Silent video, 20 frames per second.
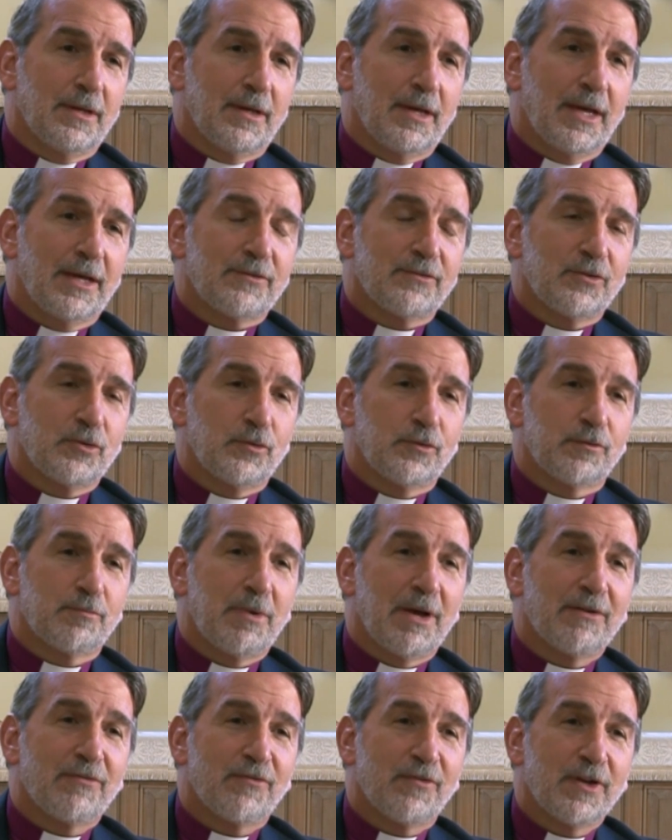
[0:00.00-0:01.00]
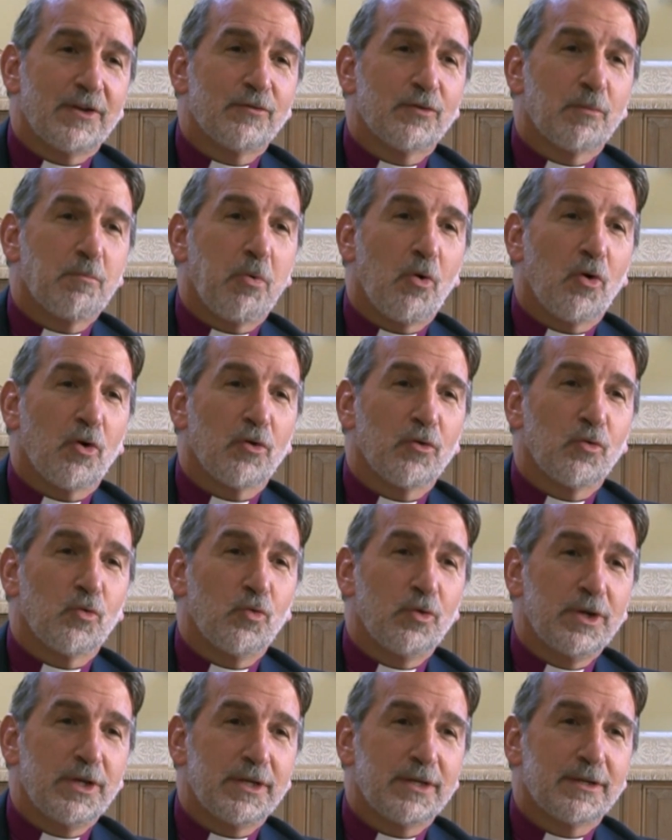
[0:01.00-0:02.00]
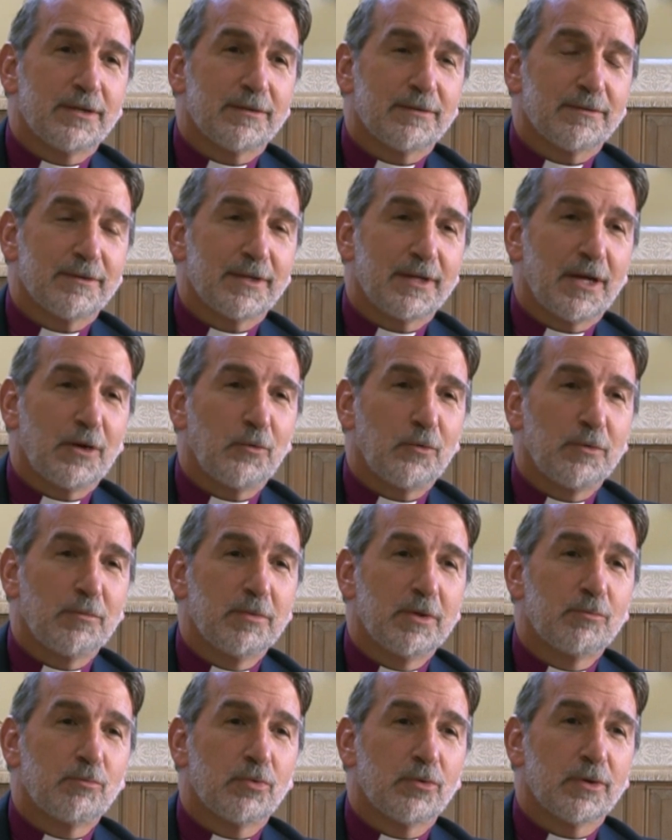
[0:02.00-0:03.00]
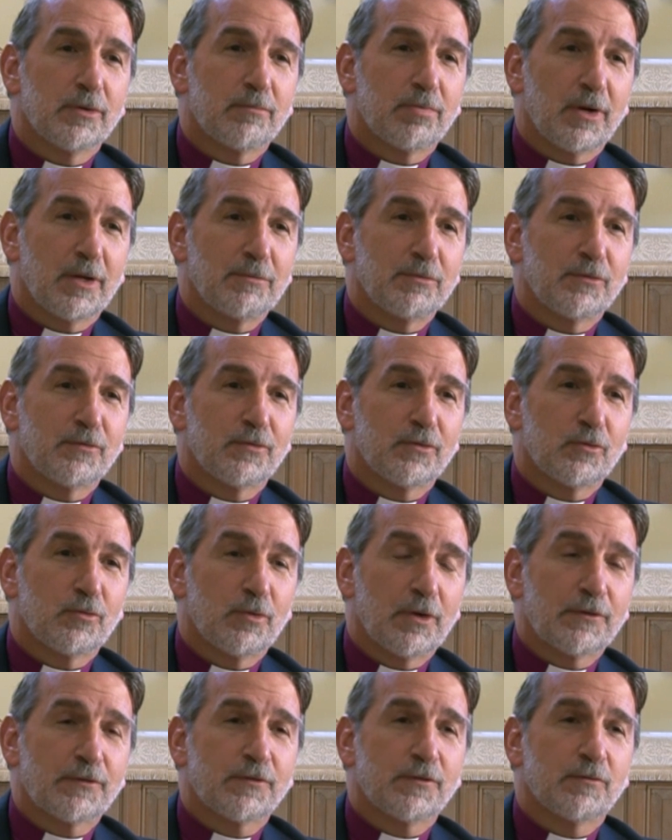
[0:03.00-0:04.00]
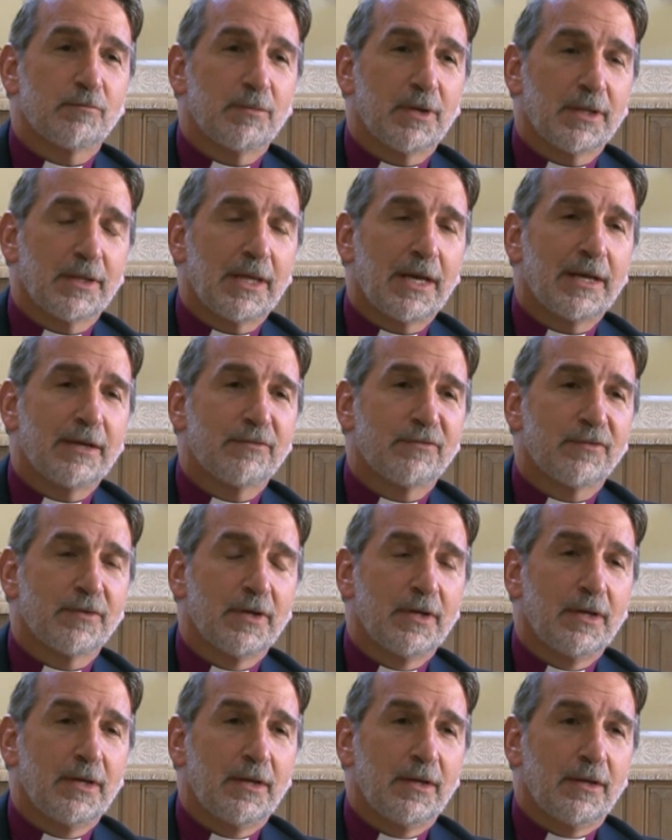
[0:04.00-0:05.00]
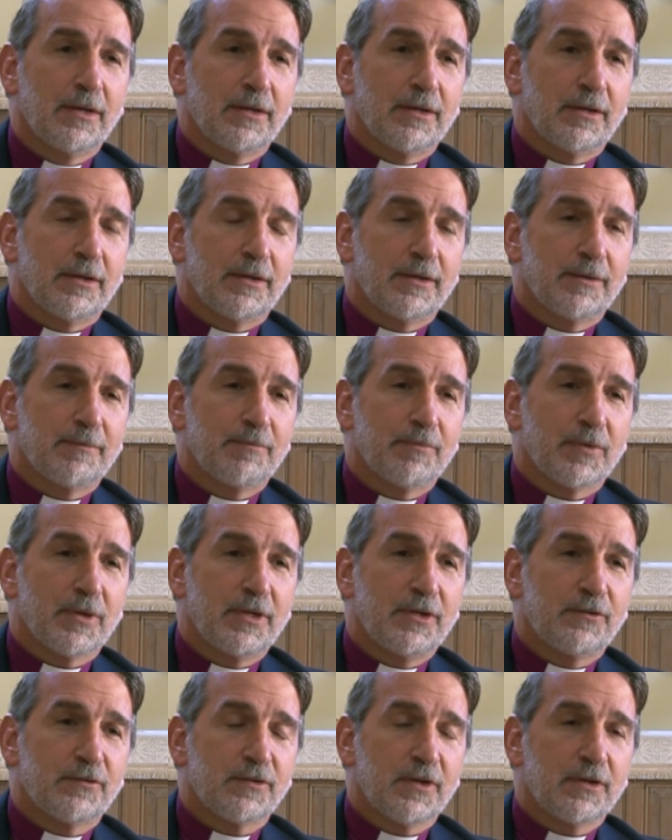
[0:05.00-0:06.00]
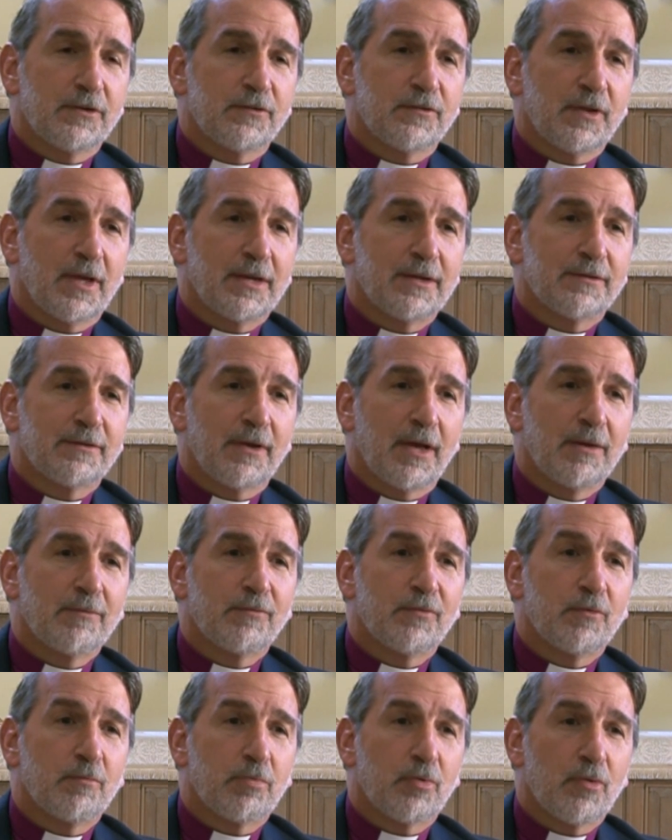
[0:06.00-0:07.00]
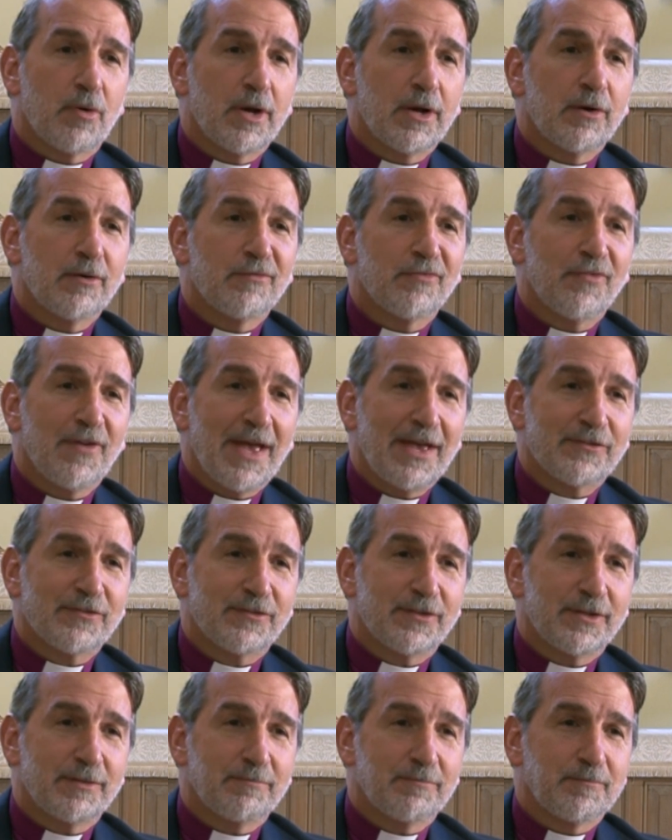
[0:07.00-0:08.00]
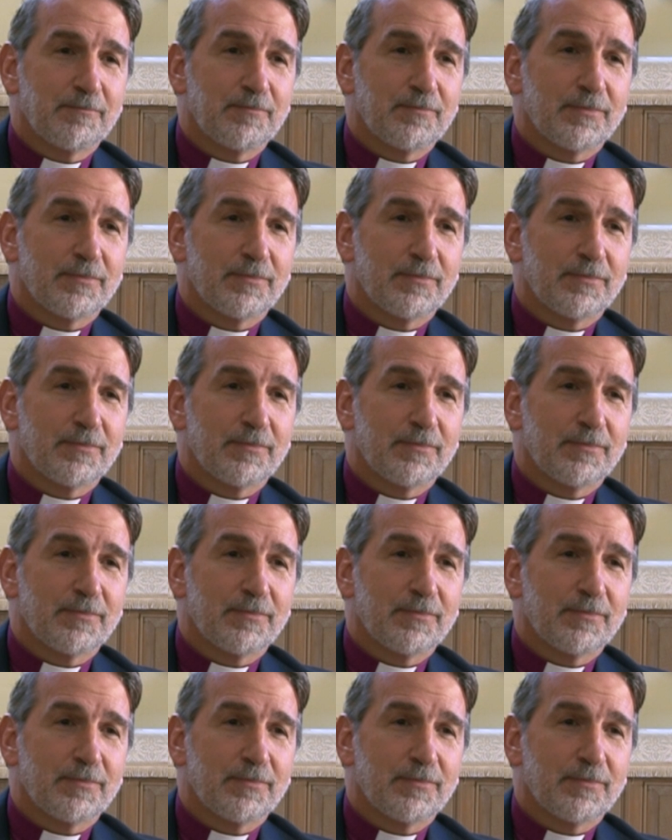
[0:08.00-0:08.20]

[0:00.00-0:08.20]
Actually, it was my favorite part of the week, and I'll remember it probably for the rest of my life. He set aside a time for prayer and fasting,